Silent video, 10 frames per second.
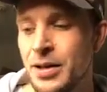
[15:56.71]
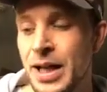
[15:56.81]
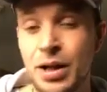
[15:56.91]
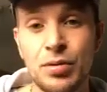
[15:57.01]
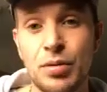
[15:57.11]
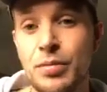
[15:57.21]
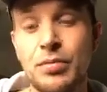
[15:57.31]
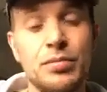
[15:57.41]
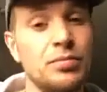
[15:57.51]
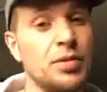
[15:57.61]
Now,
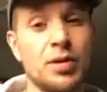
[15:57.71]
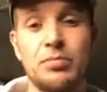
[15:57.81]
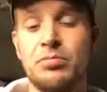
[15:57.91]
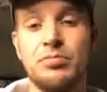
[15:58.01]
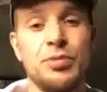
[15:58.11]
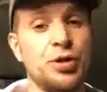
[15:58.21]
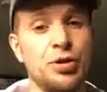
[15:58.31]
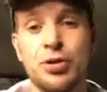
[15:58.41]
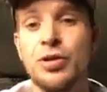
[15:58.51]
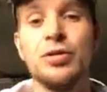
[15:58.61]

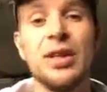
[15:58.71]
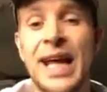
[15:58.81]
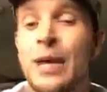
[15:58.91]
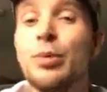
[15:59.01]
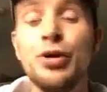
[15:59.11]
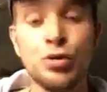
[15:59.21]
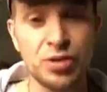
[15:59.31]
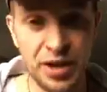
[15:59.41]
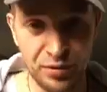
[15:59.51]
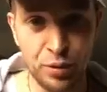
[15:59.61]
you can label
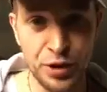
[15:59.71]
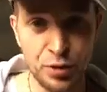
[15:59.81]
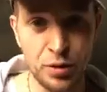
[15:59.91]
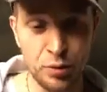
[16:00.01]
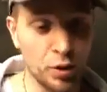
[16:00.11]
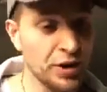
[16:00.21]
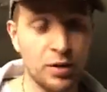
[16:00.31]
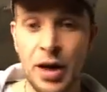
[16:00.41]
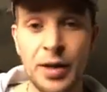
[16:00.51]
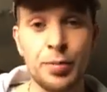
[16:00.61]
yourself what you
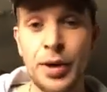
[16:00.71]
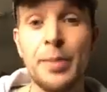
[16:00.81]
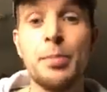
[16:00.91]
like, but